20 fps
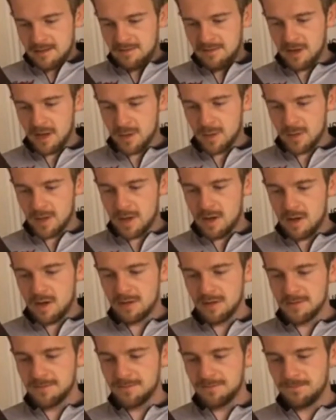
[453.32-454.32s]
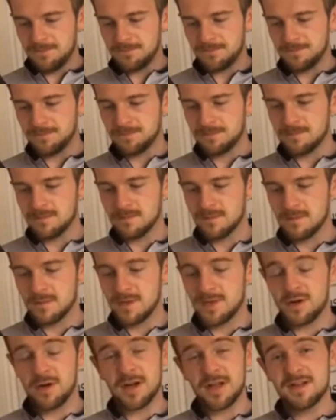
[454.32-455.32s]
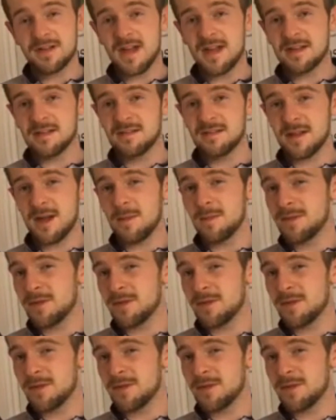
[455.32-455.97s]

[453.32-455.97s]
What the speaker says: follow along. 30 seconds up,